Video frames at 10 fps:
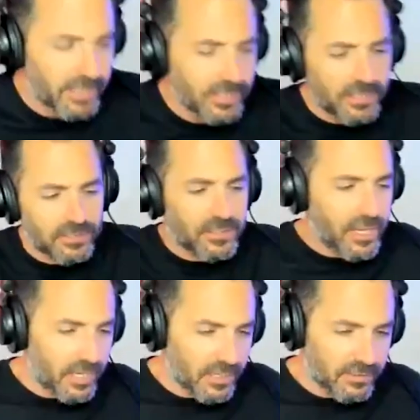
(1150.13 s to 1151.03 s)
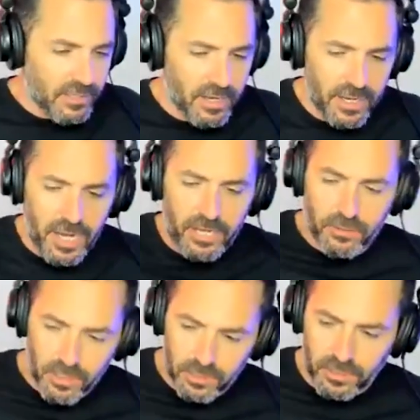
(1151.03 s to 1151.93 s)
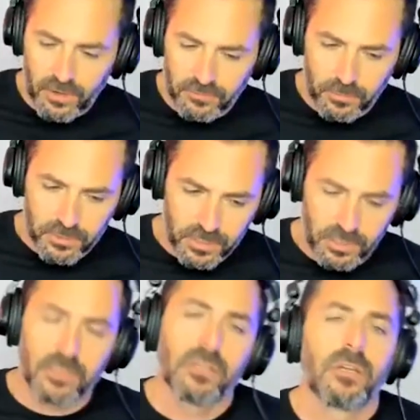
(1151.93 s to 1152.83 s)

At least this headache is done. I no longer have to proceed.